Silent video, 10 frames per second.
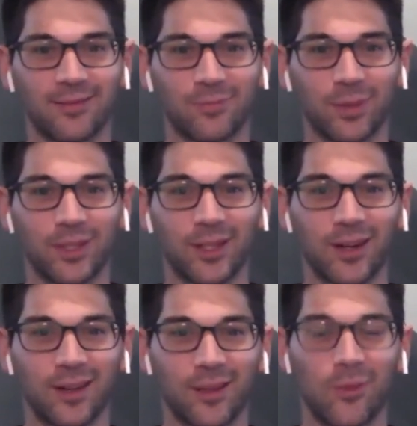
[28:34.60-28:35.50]
But
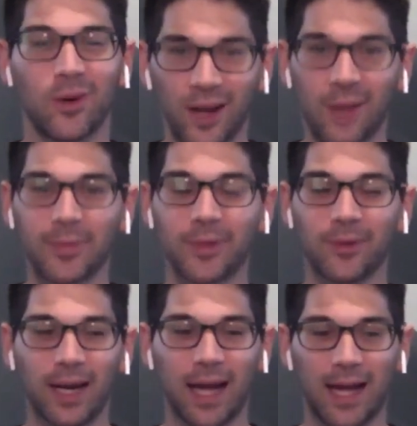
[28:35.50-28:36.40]
there were a couple
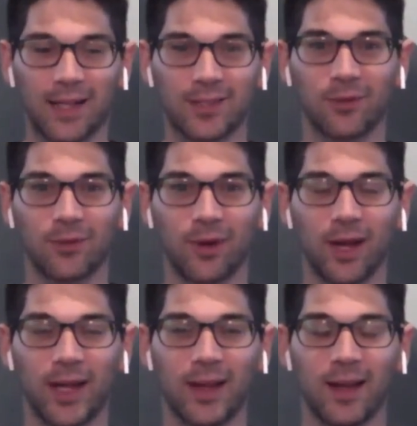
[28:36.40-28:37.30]
where I had to
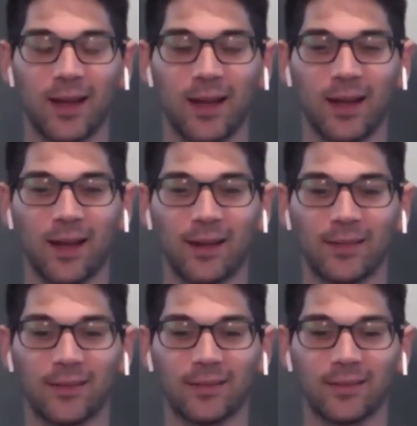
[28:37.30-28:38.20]
write
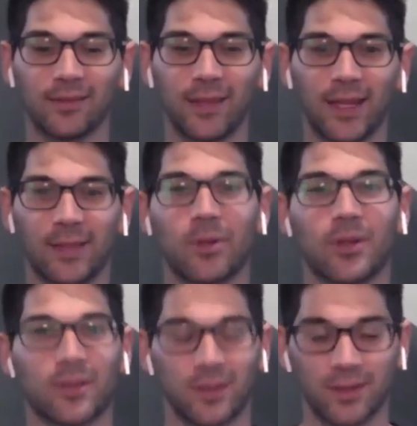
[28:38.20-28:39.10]
like
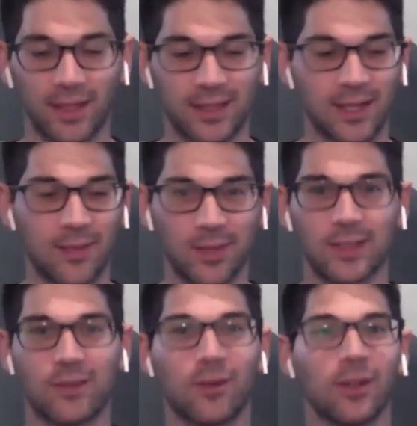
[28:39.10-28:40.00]
personal like statements.
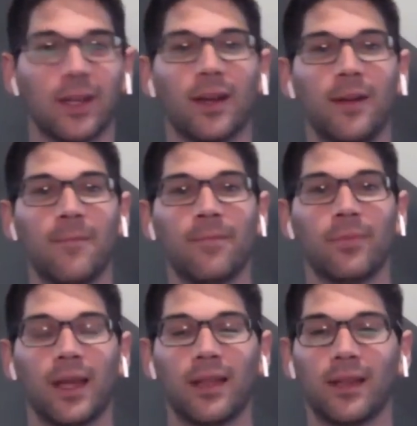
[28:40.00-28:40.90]
You know, like
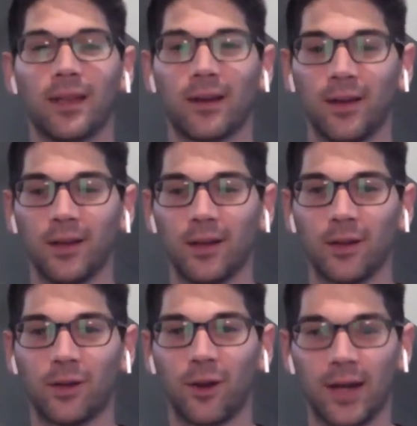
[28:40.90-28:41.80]
I think
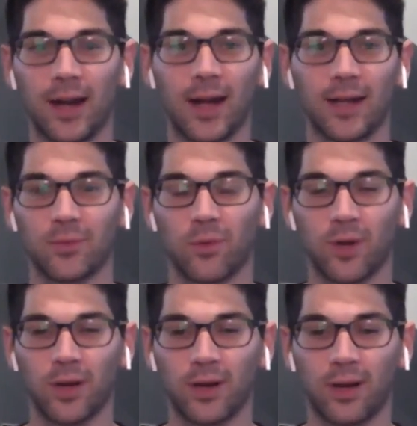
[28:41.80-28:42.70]
Creighton has
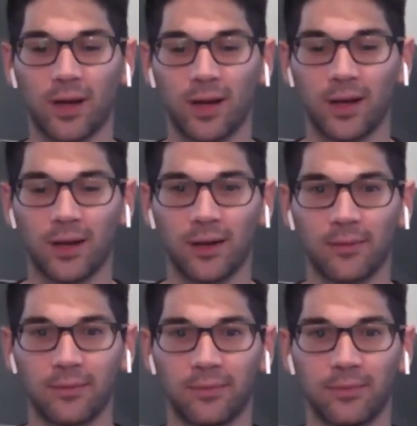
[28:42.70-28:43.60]
one on
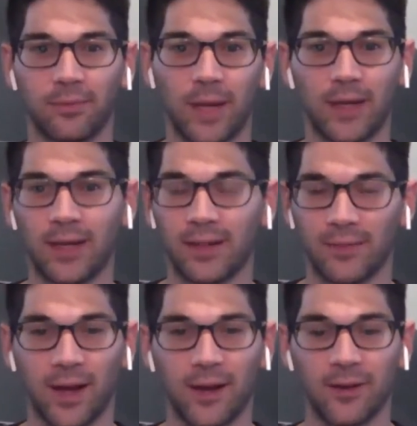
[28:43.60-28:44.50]
Benedictine
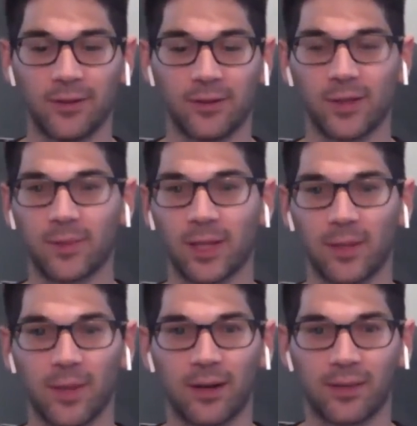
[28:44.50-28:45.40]
values or something
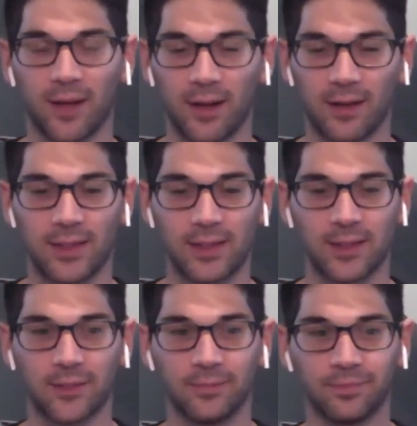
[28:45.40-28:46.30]
about
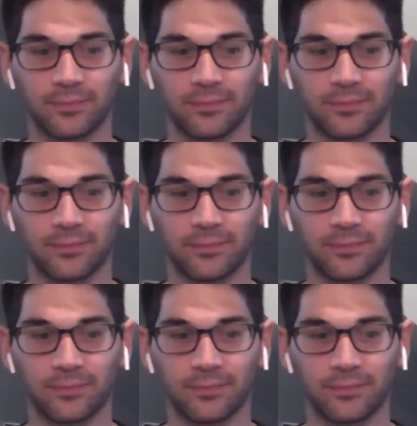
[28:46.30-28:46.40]
Catholicism.